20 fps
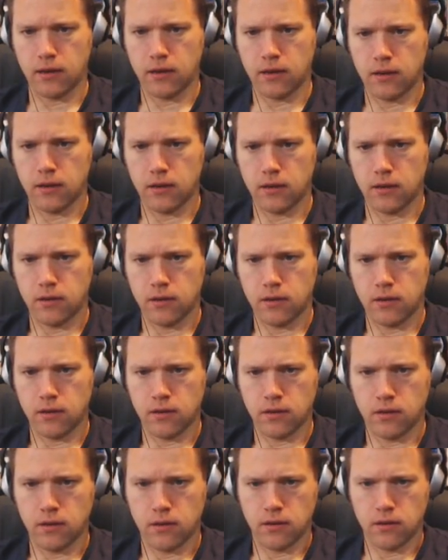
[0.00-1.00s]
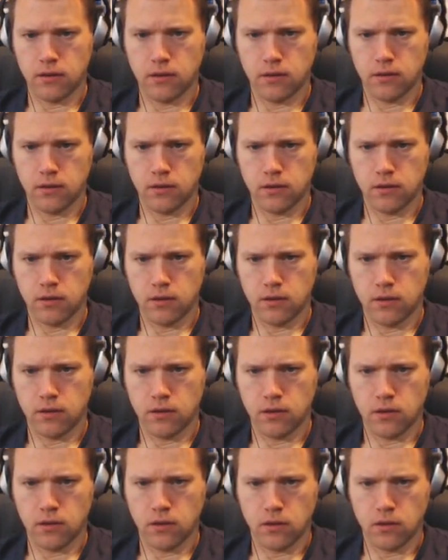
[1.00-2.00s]

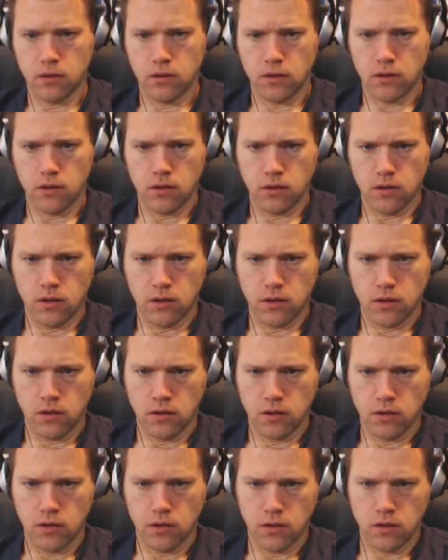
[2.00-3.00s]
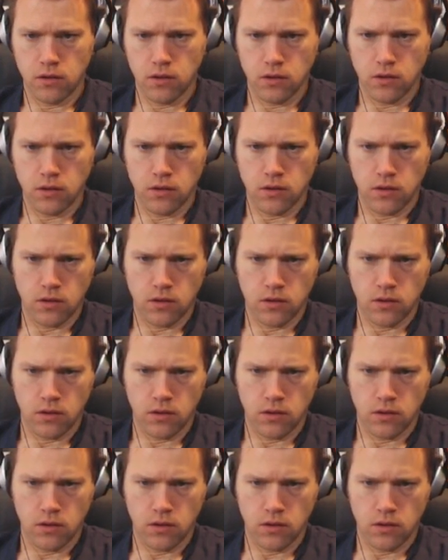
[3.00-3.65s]
[no speech]